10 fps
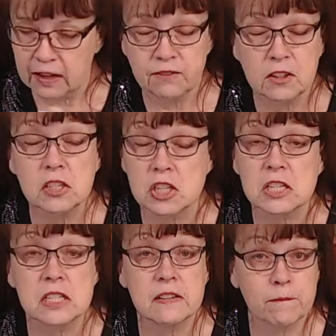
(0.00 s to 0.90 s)
you'll
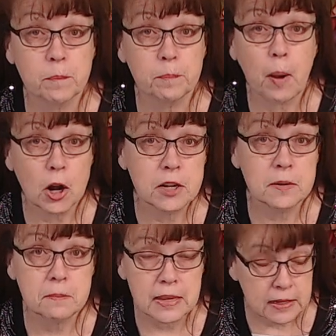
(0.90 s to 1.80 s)
just
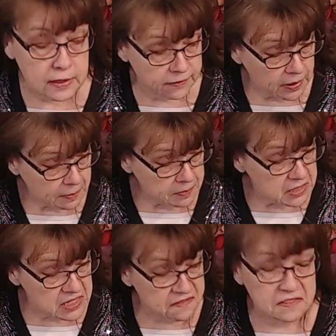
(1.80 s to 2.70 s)
pardon me if I'm
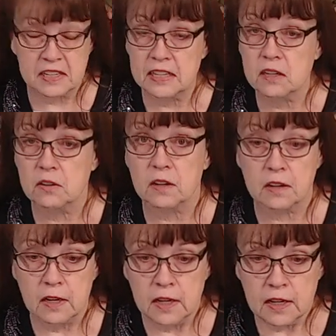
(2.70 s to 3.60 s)
sniffling
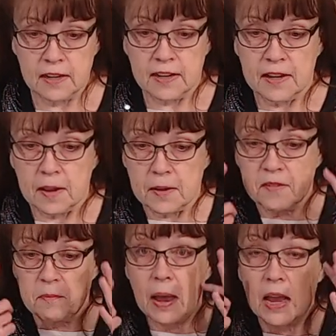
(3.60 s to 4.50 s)
or
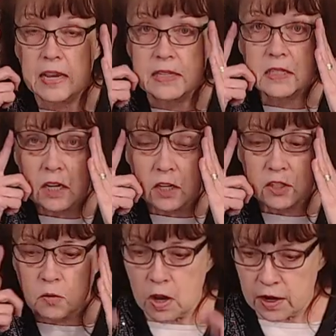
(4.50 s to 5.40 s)
if my eyes start
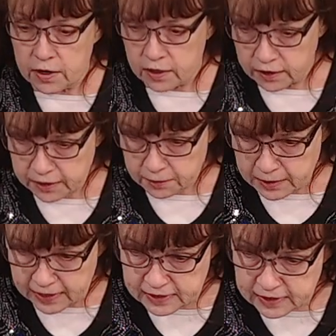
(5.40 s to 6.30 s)
to water or get
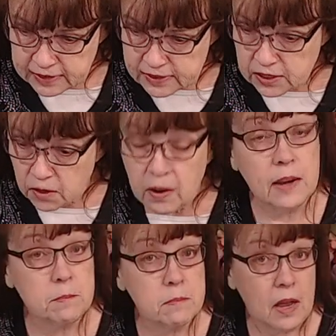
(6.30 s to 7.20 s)
red. So
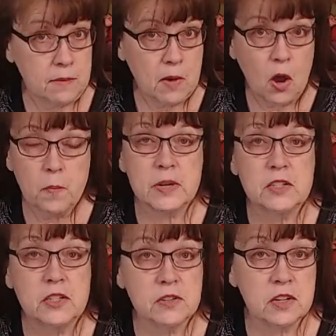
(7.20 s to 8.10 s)
I'm, I'm open
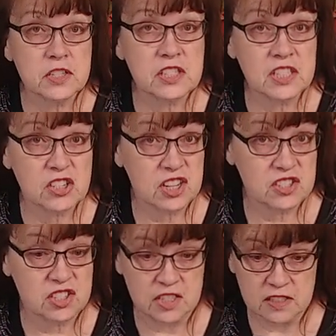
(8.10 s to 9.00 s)
to your
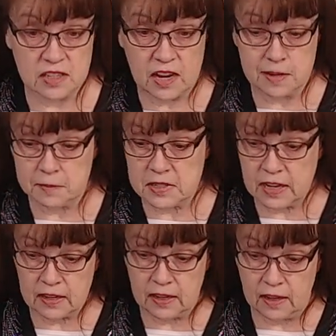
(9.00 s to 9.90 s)
suggestions. I am
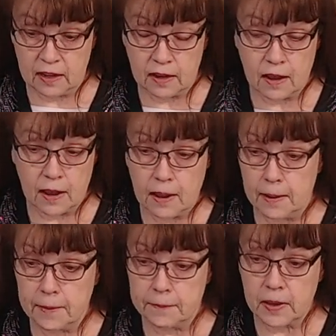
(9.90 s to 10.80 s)
taking,
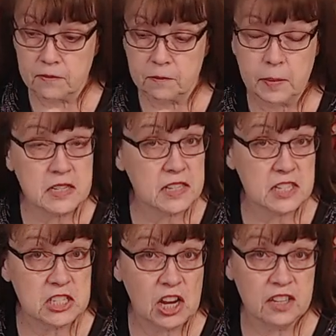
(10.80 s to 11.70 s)
uh, I've been to the
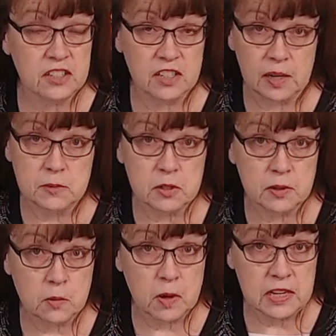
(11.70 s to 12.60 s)
doctor, I'm
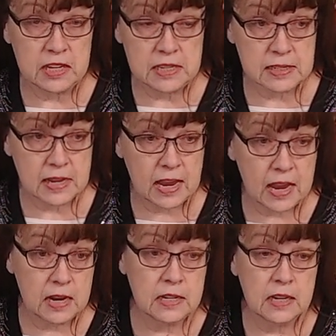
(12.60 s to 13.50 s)
doing what he
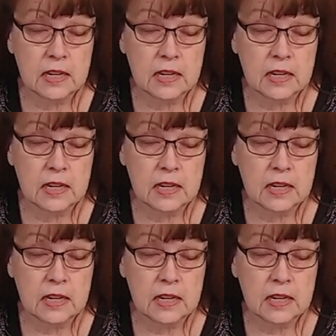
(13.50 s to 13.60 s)
said,